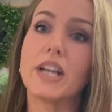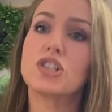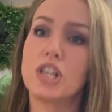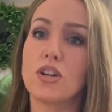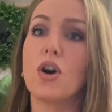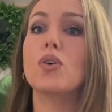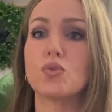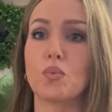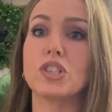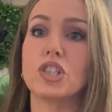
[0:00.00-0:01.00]
Like, she
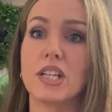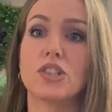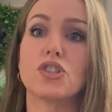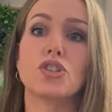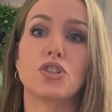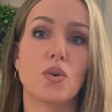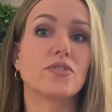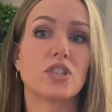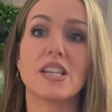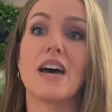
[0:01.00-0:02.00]
knows what she needs to
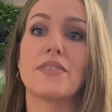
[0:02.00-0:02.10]
do if she's